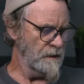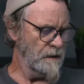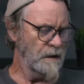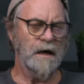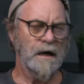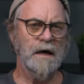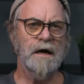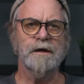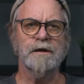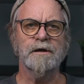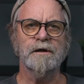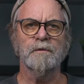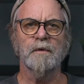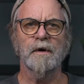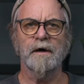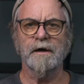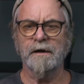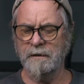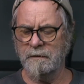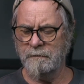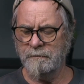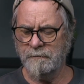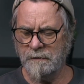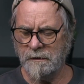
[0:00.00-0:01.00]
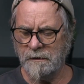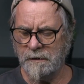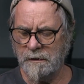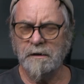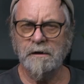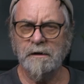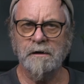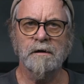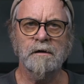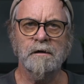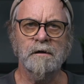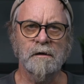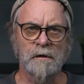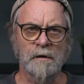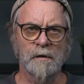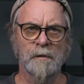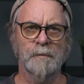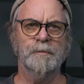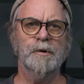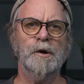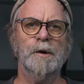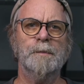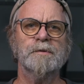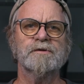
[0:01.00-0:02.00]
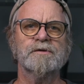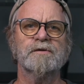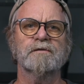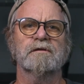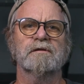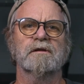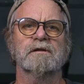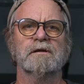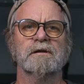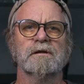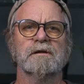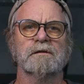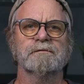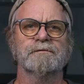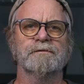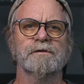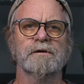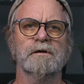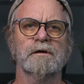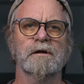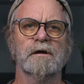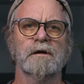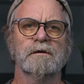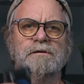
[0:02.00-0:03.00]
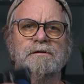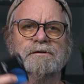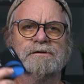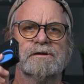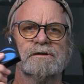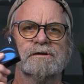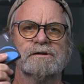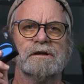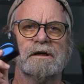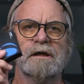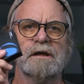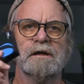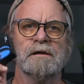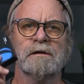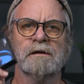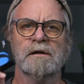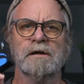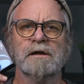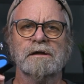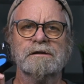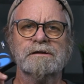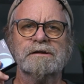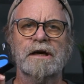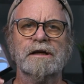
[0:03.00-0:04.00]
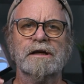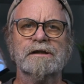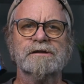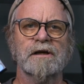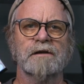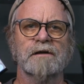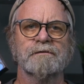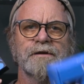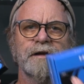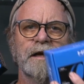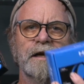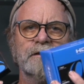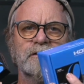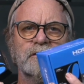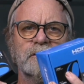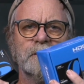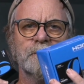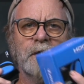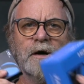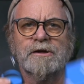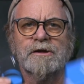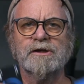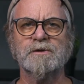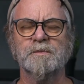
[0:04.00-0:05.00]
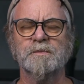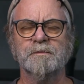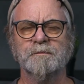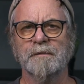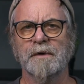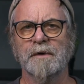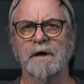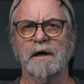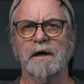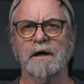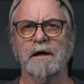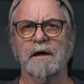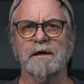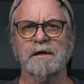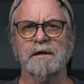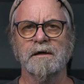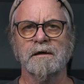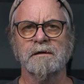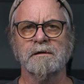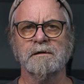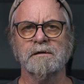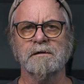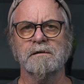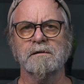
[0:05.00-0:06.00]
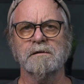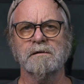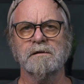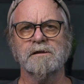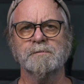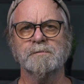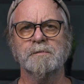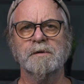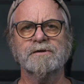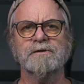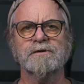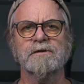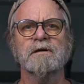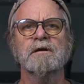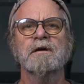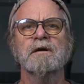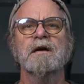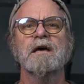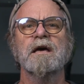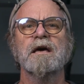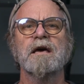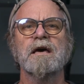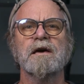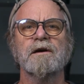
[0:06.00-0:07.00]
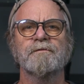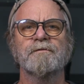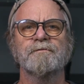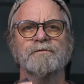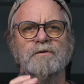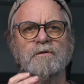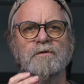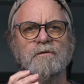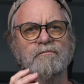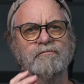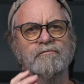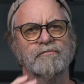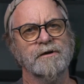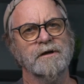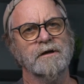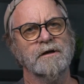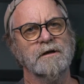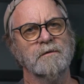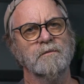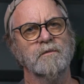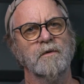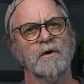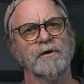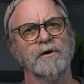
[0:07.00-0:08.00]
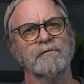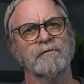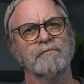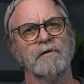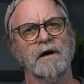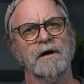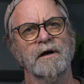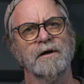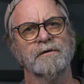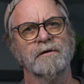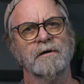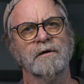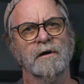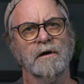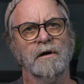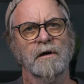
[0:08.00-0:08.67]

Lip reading: Anyway, the purpose of this little video is to say, get yourself an HDMI splitter if you really want to run